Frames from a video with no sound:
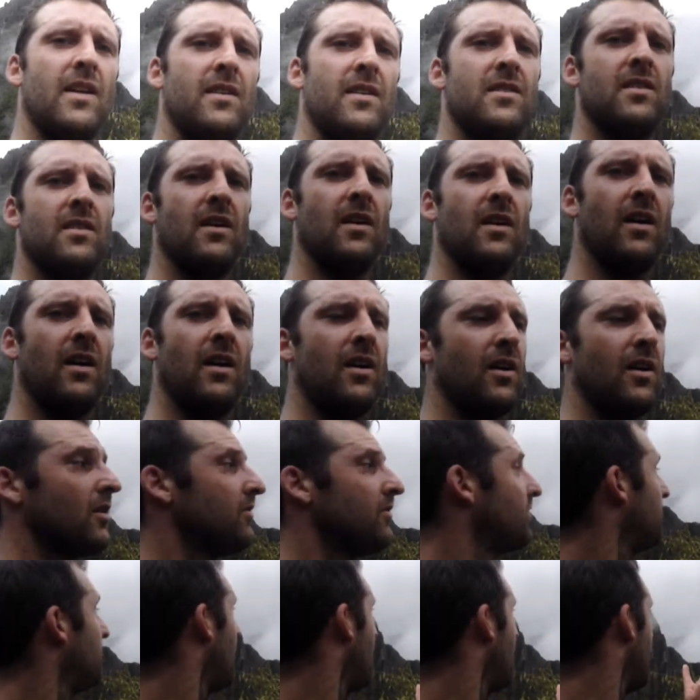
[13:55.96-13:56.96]
that
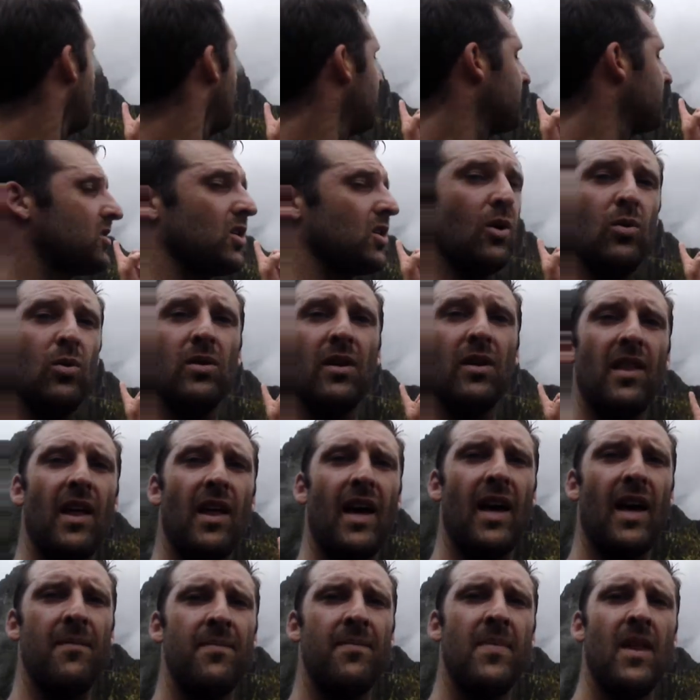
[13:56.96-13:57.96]
over my left shoulder
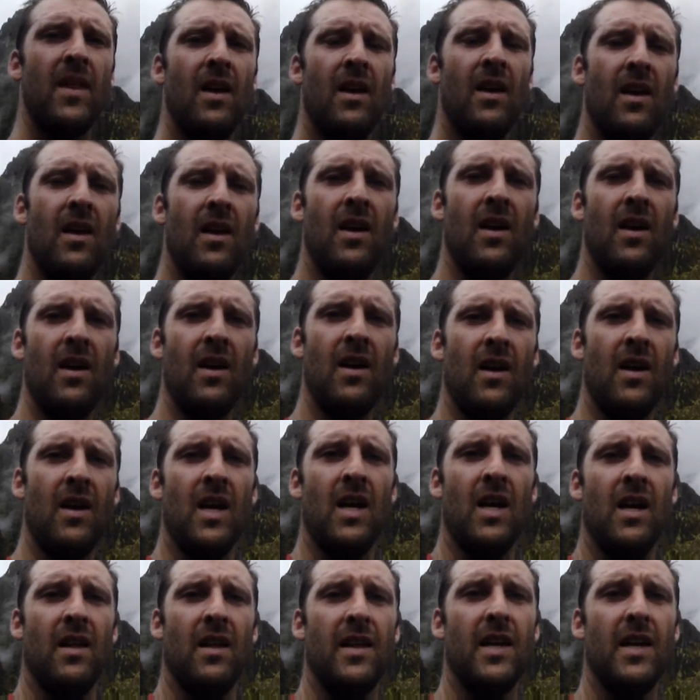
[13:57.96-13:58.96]
there.
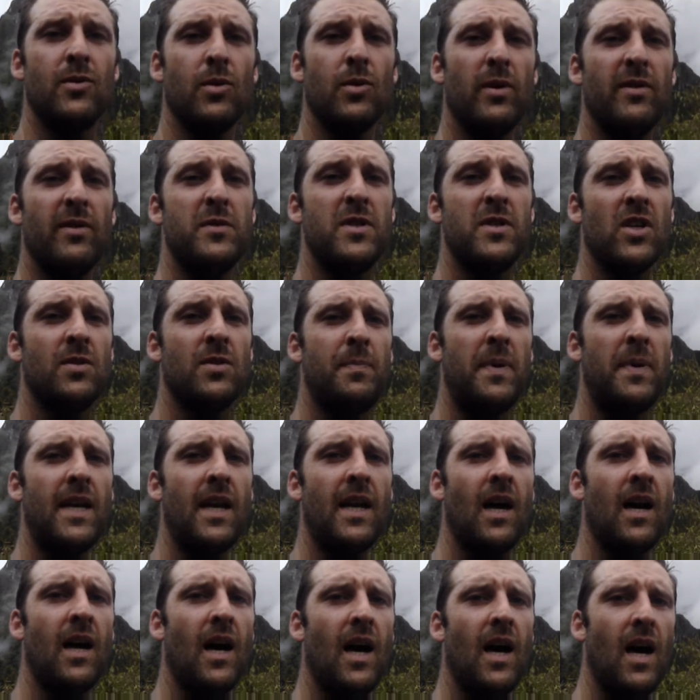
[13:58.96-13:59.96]
That's what we've just
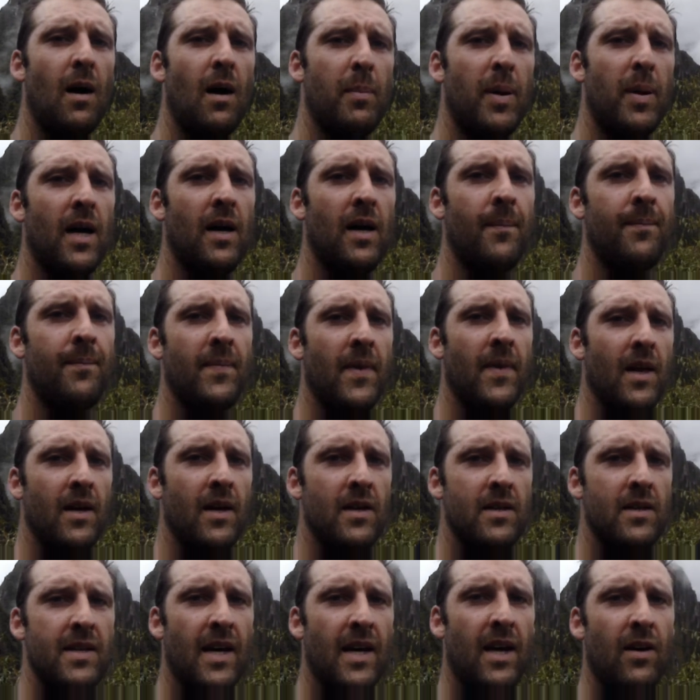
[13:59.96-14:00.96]
been up,
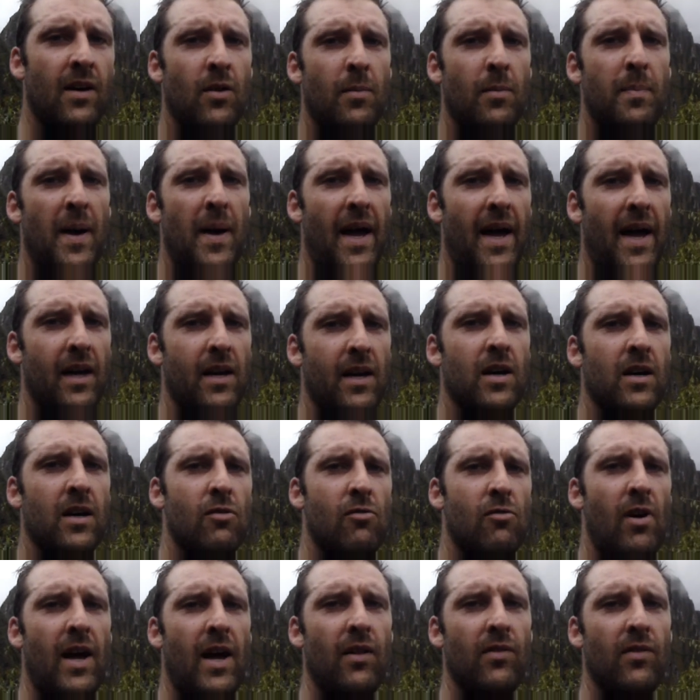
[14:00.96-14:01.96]
down the
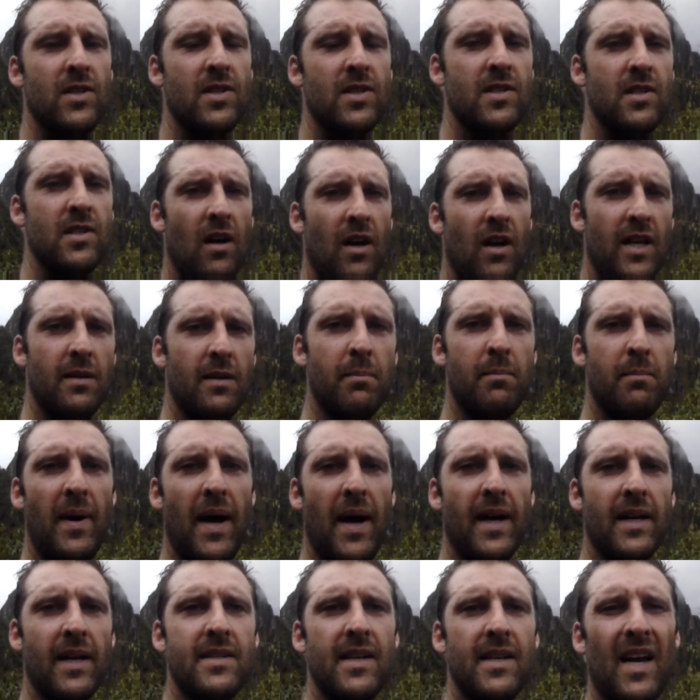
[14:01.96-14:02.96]
back, around the side and
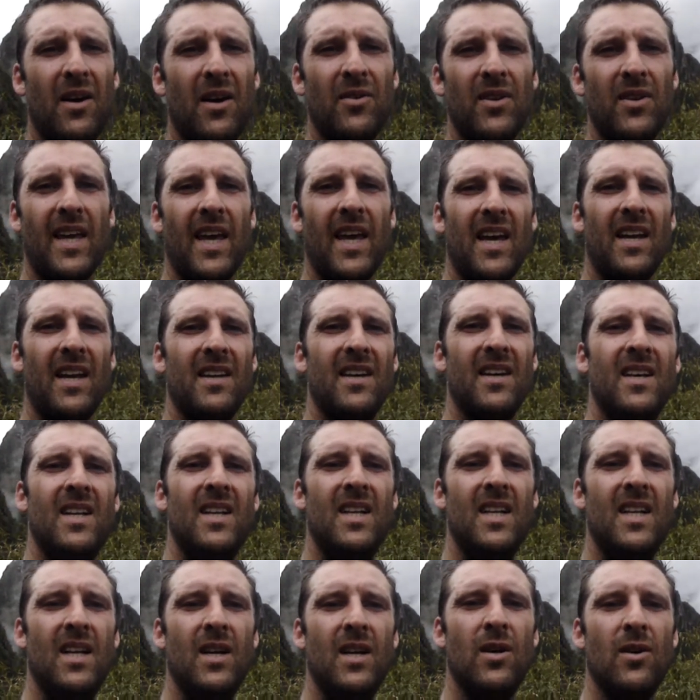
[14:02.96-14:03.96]
back down again.
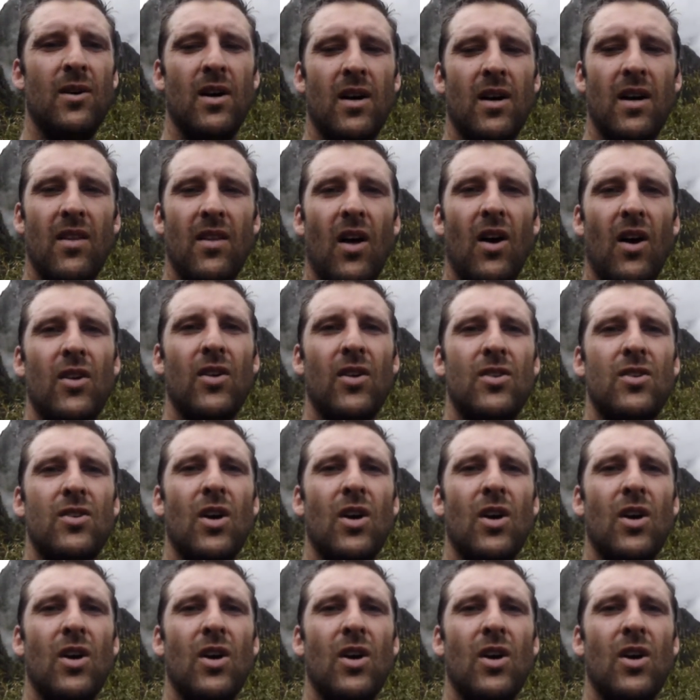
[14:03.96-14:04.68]
The